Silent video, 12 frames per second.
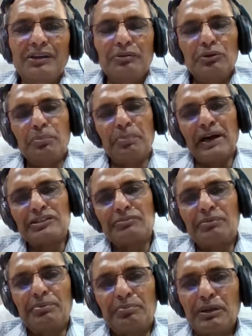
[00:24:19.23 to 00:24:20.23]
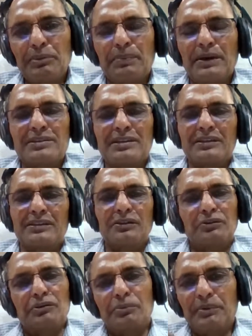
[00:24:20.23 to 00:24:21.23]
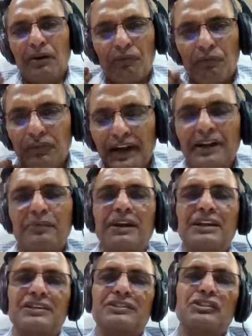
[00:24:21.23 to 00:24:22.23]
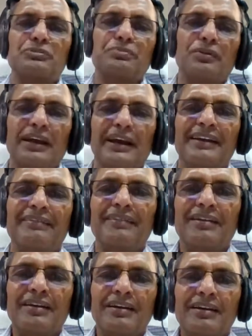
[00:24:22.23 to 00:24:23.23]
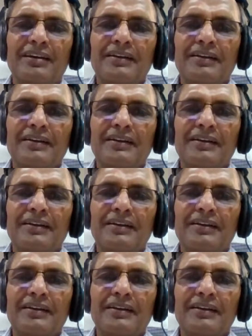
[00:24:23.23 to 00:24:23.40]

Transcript: Even if you pass with 50%, you could be a very, very successful lawyer.